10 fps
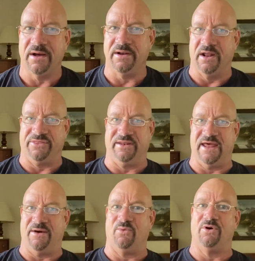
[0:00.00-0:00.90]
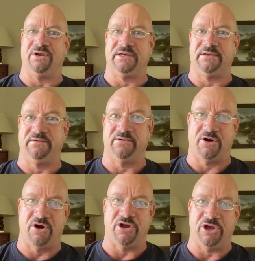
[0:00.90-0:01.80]
nothing that wouldn't
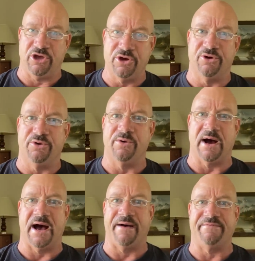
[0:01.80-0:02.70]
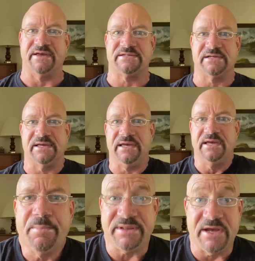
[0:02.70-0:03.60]
hurt you,
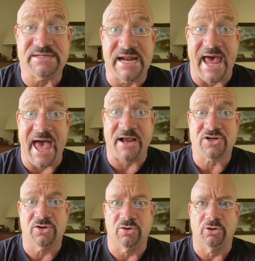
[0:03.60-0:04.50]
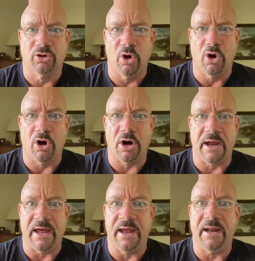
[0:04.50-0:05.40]
obviously. But there's an actual law,
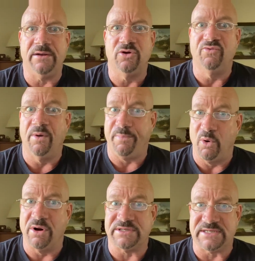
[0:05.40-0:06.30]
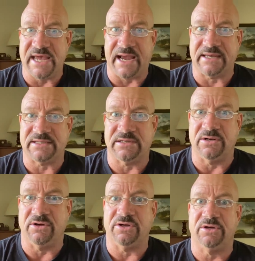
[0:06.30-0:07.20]
and you report sex,
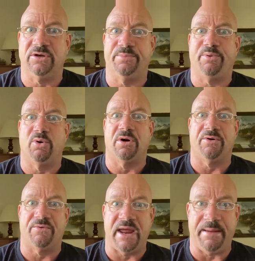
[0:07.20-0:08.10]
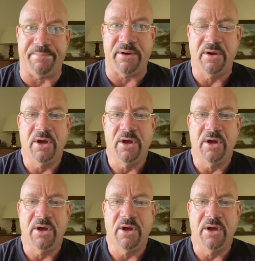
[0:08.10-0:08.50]
you know, you report a rape,